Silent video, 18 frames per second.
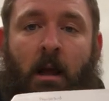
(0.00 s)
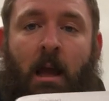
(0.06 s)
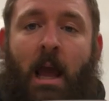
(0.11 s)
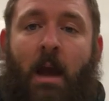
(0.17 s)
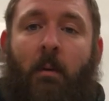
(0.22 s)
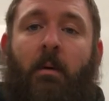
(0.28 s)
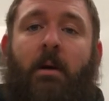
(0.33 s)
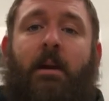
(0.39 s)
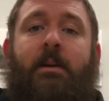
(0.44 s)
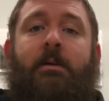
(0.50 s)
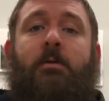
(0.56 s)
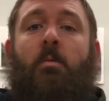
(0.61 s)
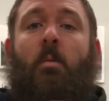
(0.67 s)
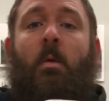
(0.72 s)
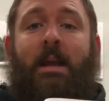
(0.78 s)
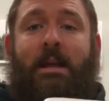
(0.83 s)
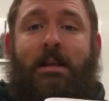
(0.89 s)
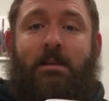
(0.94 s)
And when his
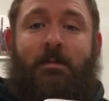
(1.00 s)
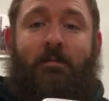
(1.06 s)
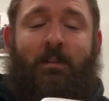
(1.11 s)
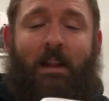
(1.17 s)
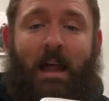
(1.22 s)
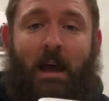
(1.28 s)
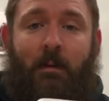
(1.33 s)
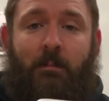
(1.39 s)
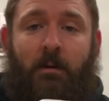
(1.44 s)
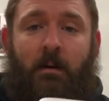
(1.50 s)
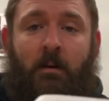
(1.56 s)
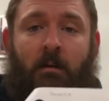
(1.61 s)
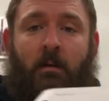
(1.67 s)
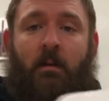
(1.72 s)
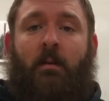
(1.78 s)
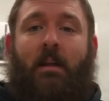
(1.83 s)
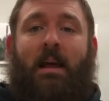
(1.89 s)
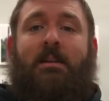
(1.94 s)
wings flapped,
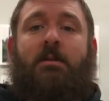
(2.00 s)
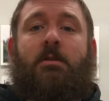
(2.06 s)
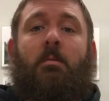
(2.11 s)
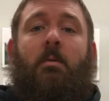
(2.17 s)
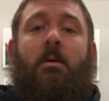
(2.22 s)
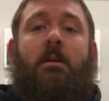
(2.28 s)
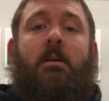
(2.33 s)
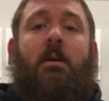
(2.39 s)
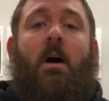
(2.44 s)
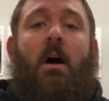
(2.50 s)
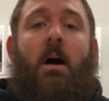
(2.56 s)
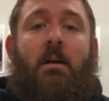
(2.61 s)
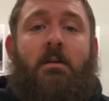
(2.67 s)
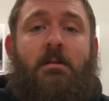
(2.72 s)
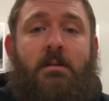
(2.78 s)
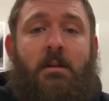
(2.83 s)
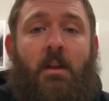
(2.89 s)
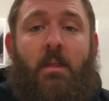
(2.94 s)
that's what
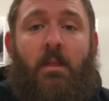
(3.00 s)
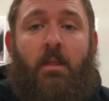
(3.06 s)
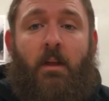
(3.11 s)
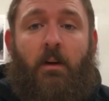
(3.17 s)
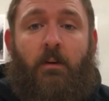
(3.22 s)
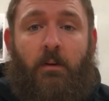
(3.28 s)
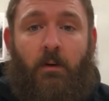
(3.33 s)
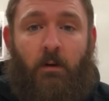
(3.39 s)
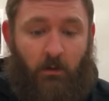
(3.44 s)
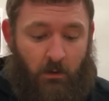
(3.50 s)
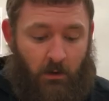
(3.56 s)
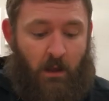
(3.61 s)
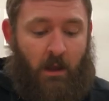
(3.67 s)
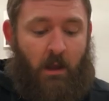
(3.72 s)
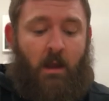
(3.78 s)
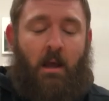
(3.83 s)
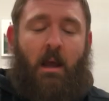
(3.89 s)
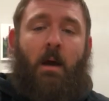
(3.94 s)
caused the thunder.
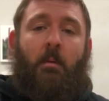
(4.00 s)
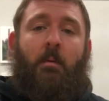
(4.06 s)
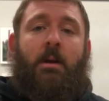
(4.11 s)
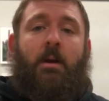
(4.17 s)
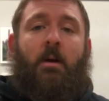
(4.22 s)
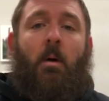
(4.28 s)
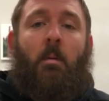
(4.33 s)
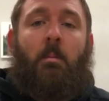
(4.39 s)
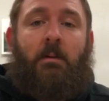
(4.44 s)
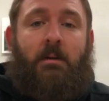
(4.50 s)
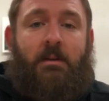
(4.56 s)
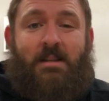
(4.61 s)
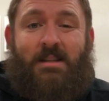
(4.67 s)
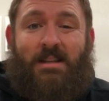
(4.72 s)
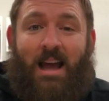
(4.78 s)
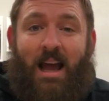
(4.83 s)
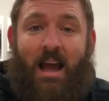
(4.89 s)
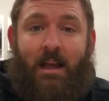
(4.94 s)
And when he opened
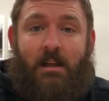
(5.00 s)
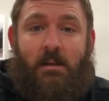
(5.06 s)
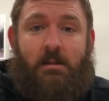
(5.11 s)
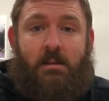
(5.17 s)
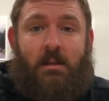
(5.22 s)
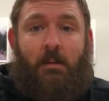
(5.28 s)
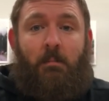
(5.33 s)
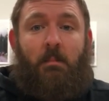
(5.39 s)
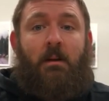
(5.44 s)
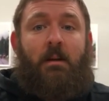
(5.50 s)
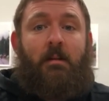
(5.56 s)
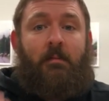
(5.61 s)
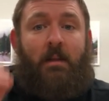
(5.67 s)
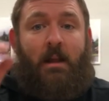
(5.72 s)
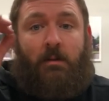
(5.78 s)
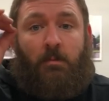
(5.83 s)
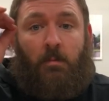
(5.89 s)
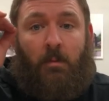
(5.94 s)
his eyes, they believe
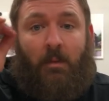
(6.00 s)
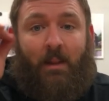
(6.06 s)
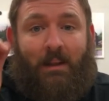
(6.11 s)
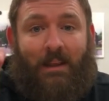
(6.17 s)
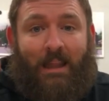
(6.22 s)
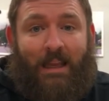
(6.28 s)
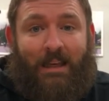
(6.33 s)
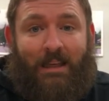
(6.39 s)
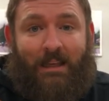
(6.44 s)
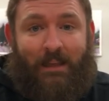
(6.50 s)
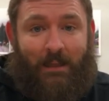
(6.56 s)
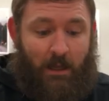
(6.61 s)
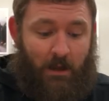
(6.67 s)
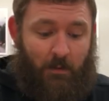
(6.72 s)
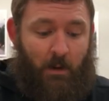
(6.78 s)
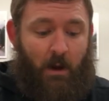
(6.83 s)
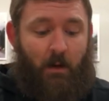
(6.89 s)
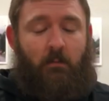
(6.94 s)
that's when the lightning
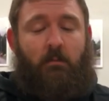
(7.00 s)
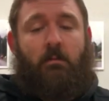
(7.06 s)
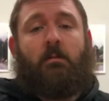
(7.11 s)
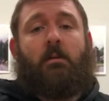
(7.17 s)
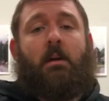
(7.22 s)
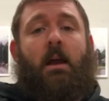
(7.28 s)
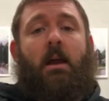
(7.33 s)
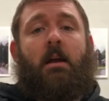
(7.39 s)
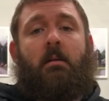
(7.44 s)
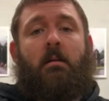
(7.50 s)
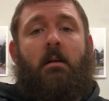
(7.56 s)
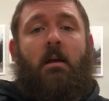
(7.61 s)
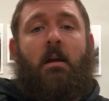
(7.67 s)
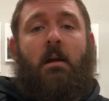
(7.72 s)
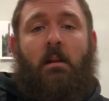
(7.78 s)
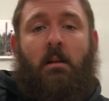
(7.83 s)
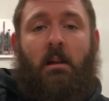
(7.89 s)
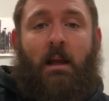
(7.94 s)
came out. Okay,
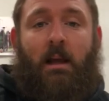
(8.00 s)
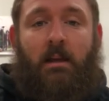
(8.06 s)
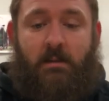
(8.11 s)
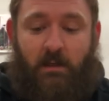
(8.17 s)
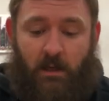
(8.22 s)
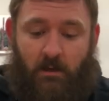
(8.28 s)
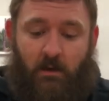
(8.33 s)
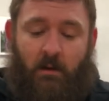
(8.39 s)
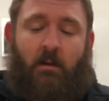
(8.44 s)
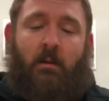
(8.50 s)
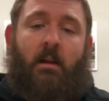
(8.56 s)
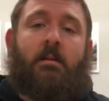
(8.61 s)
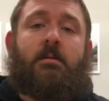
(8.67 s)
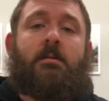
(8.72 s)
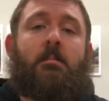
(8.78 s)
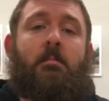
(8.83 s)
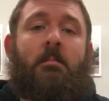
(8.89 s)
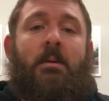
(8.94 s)
like I said,
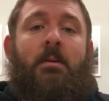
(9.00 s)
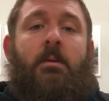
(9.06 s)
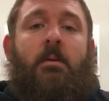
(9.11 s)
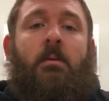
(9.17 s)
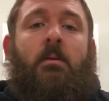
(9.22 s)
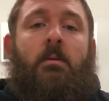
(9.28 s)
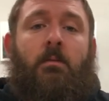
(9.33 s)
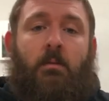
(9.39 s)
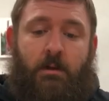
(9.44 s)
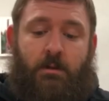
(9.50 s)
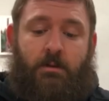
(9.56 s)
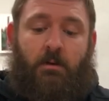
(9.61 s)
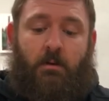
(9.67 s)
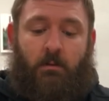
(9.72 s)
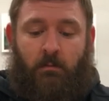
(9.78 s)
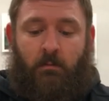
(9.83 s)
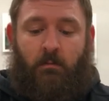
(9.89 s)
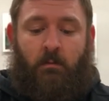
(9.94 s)
that's a mythical creature.